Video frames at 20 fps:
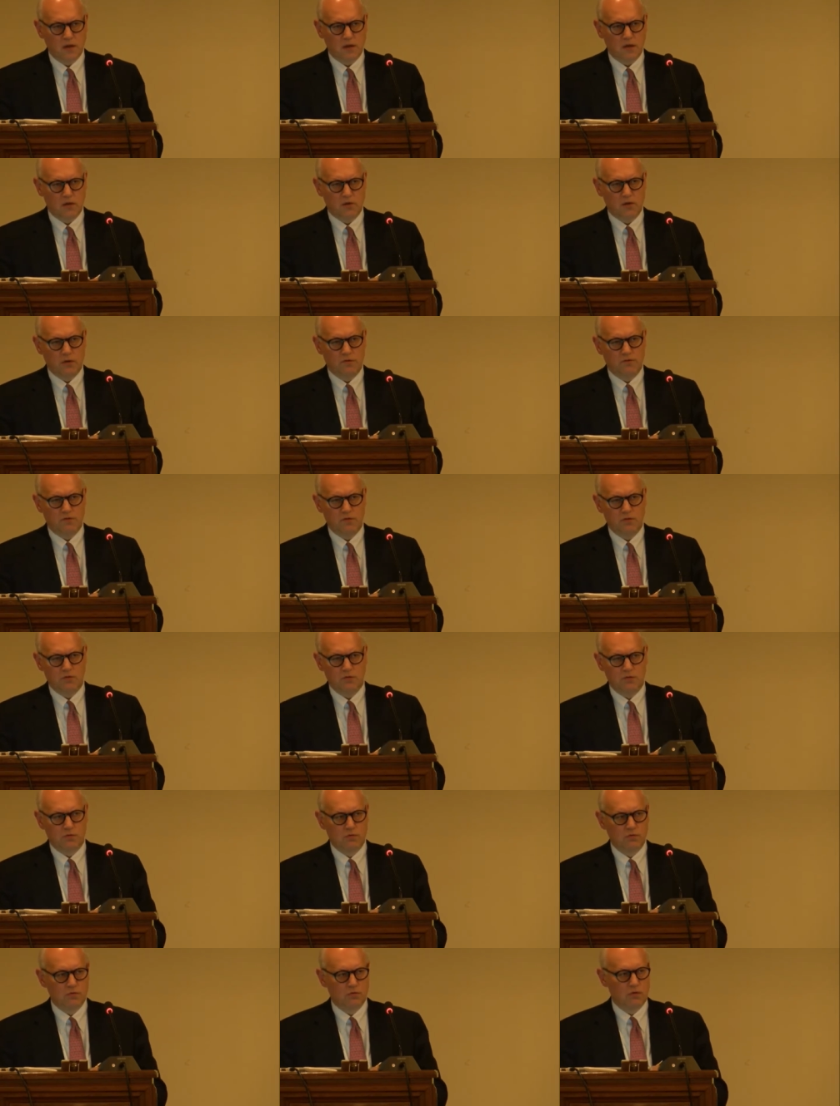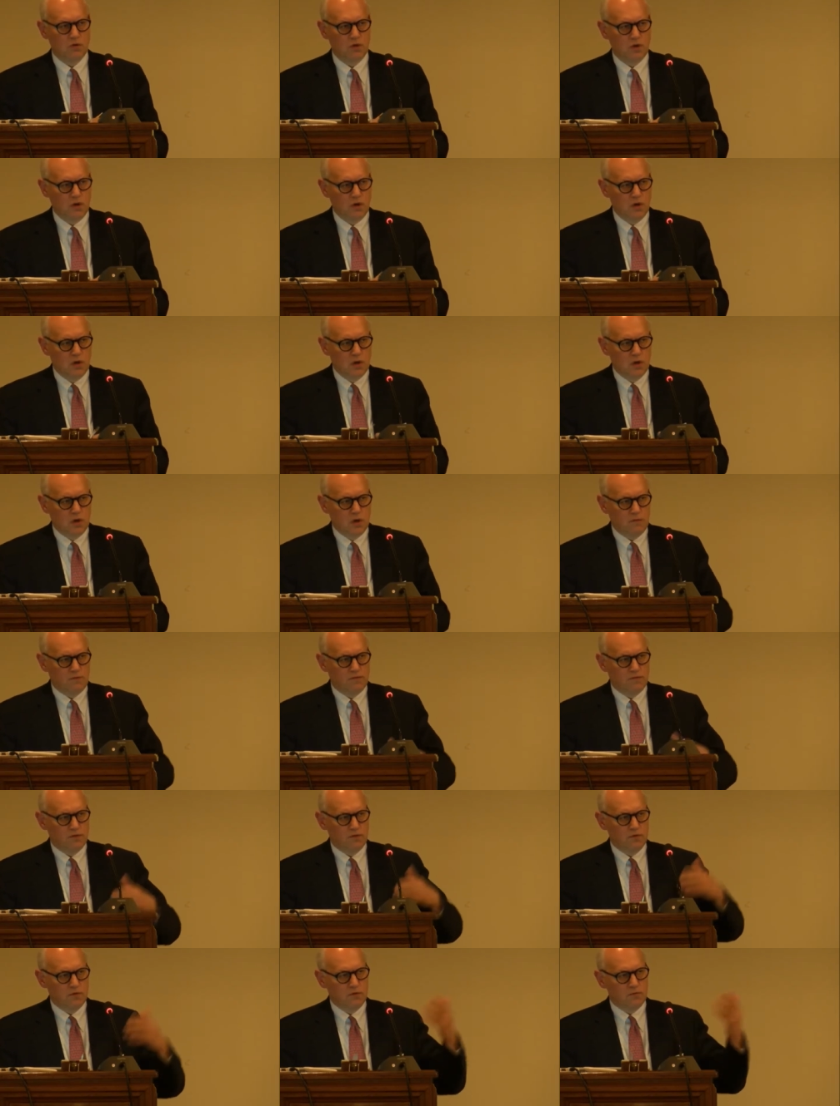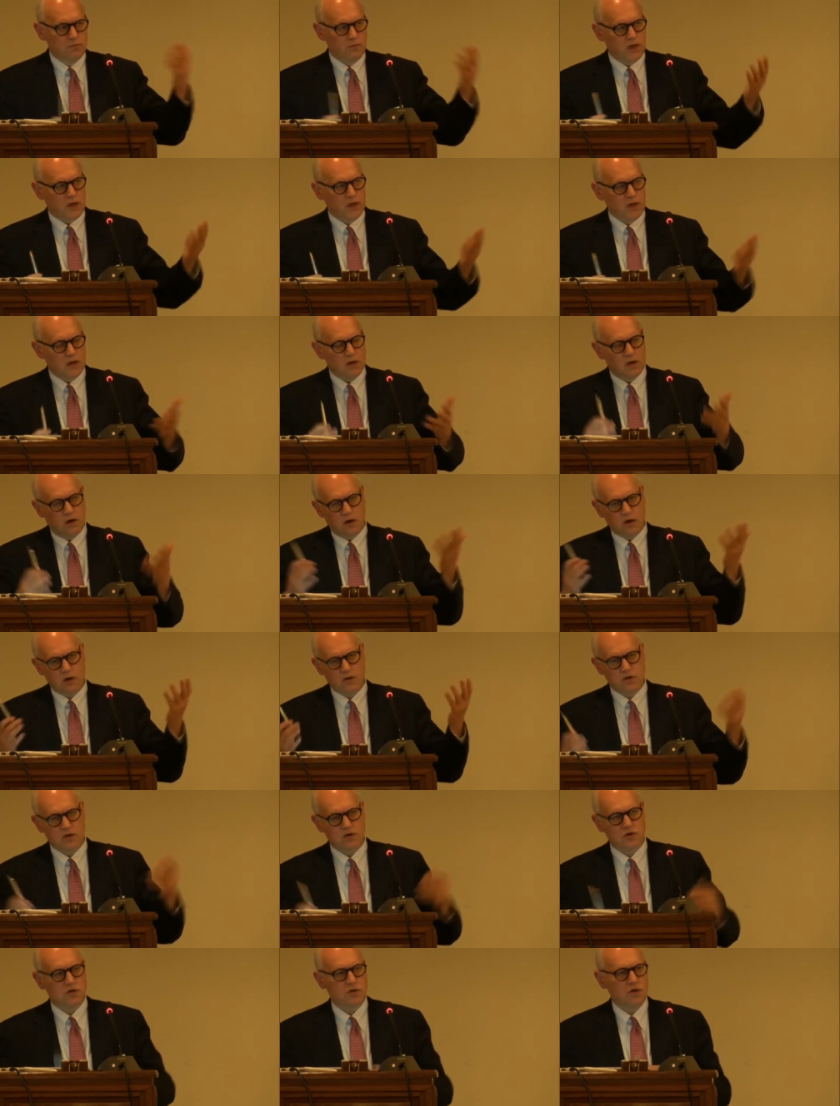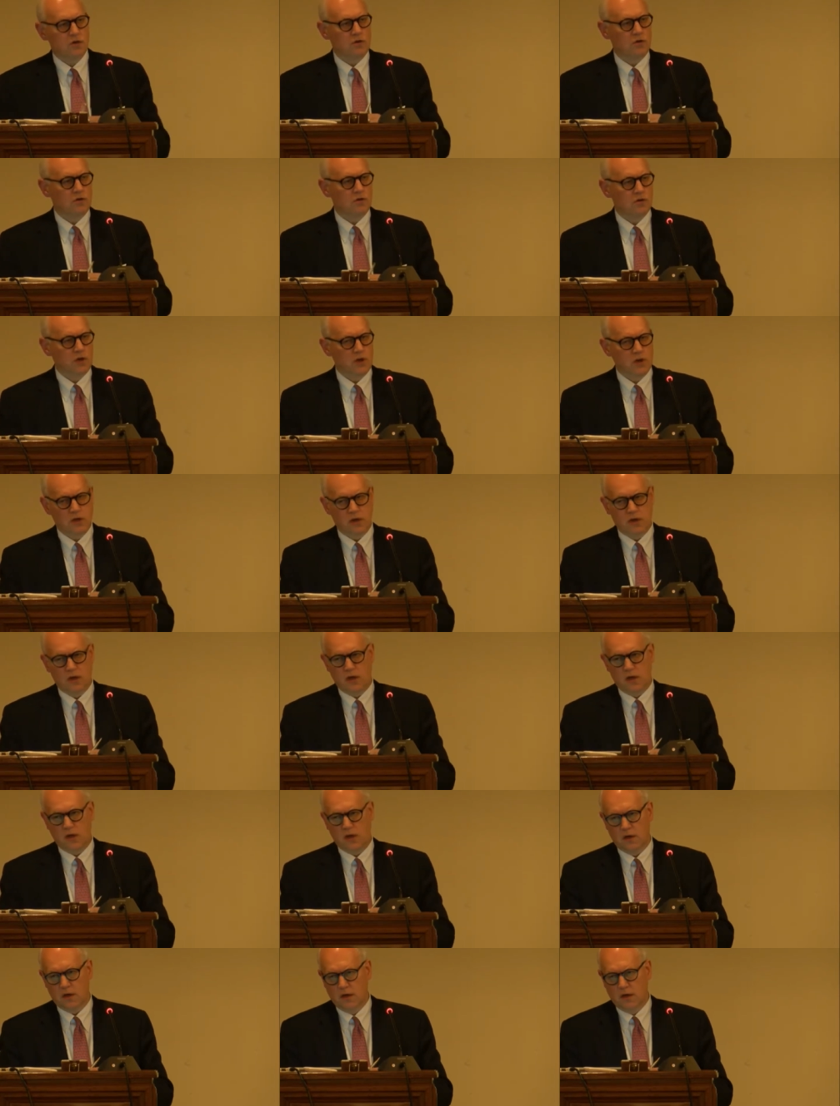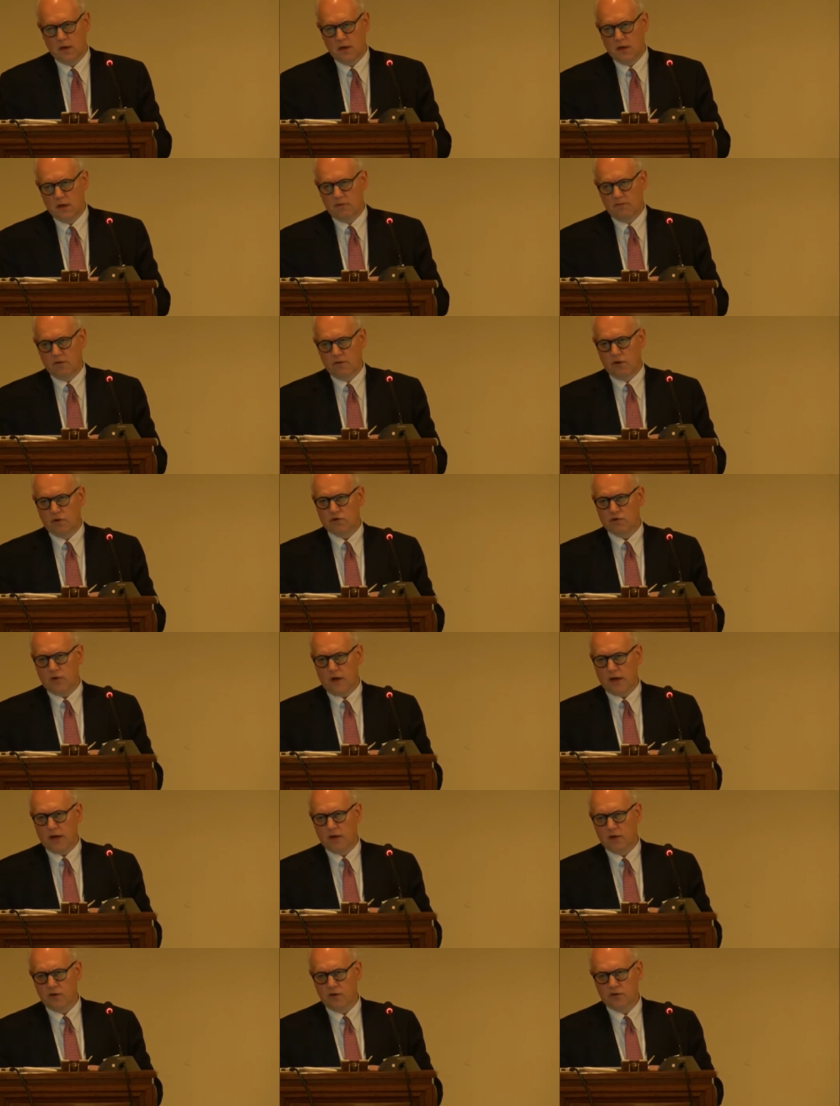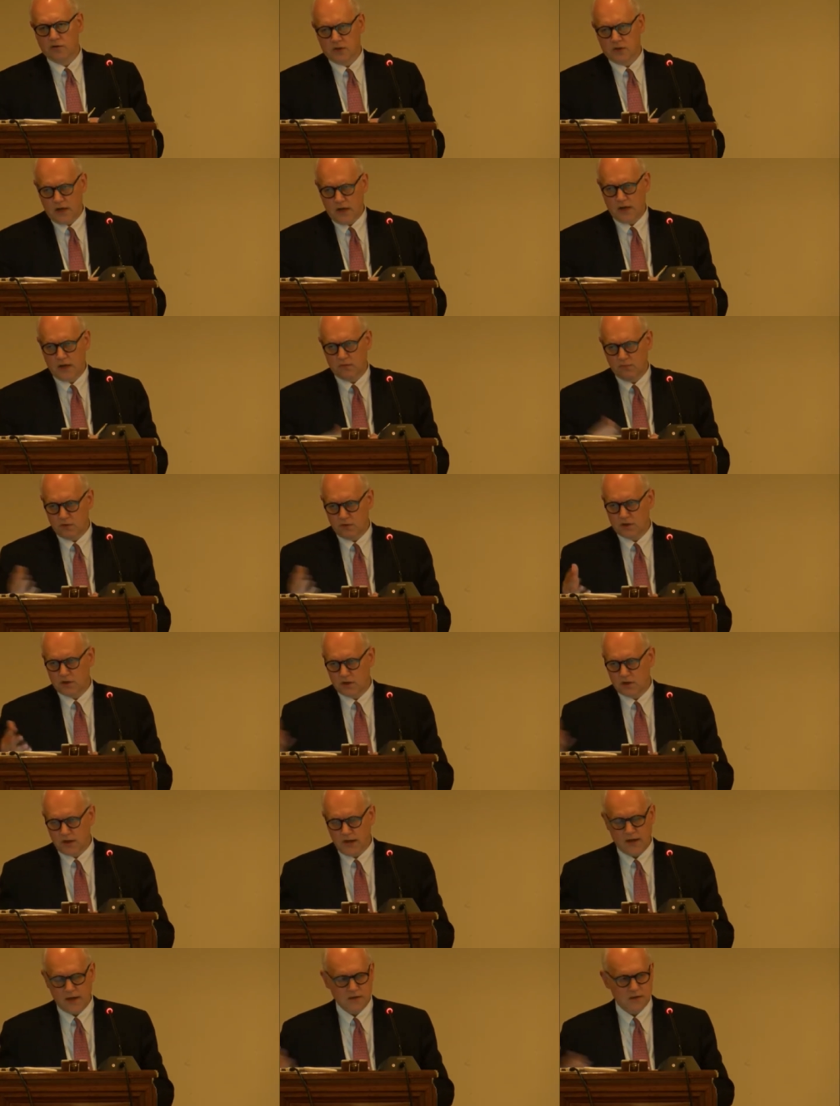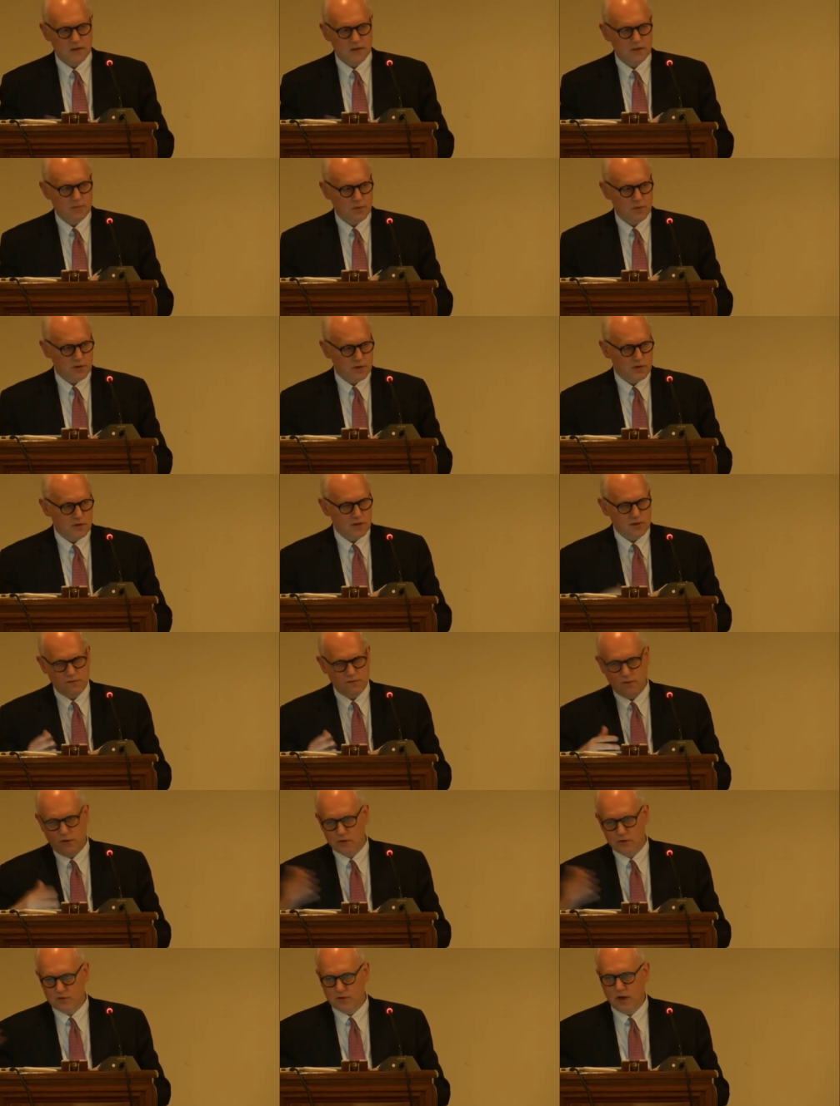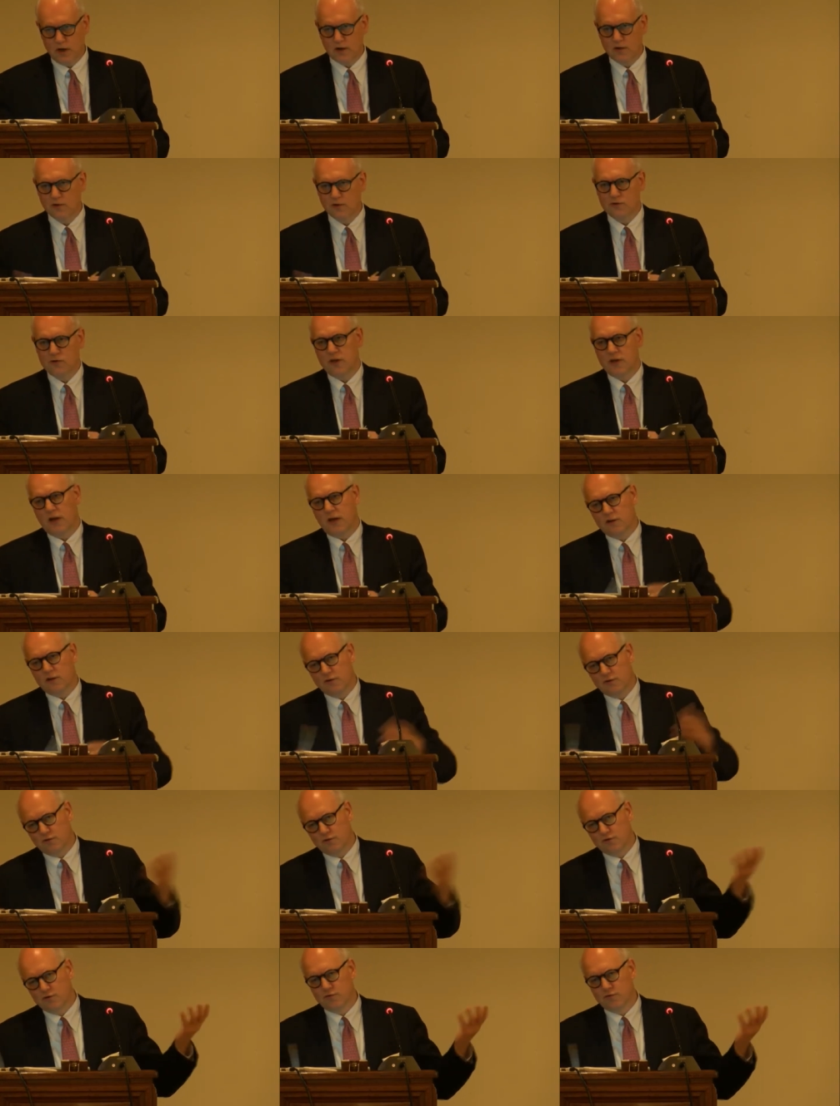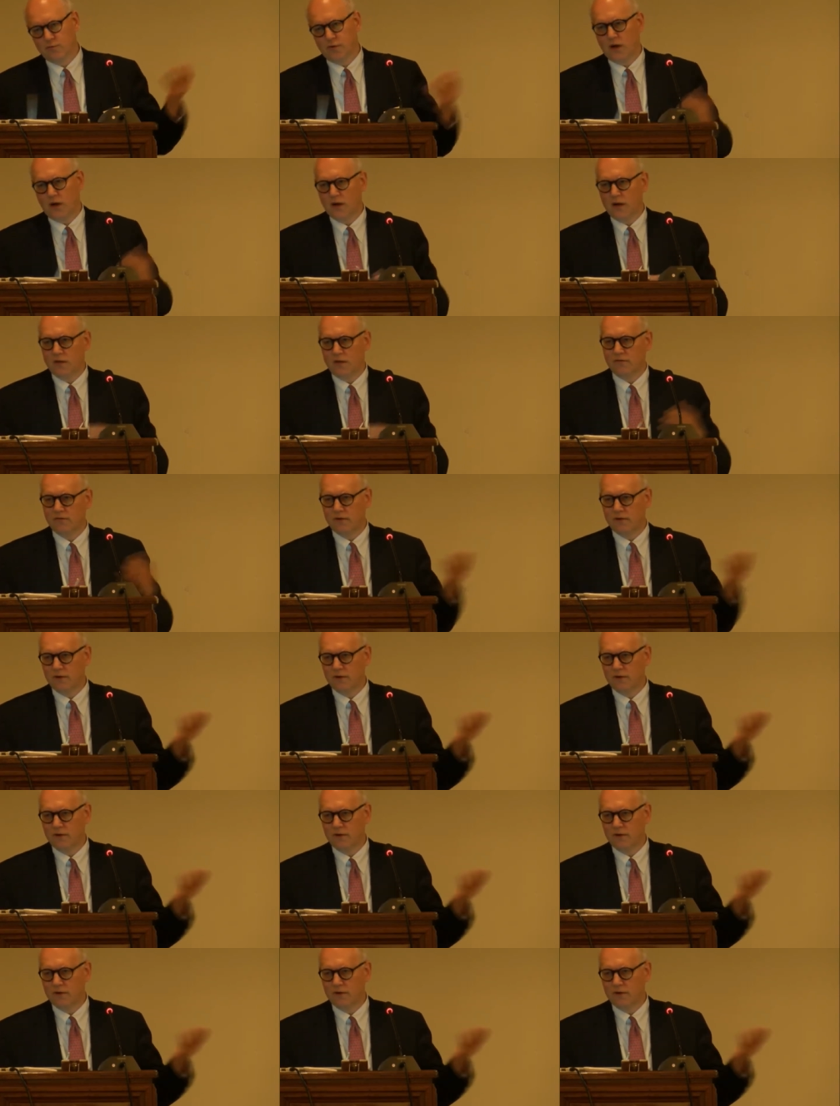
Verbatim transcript: you know, if you if you're making cars or so and uh, Volkswagen goes down, which it hasn't, but if Volkswagen goes down, you know, you buy a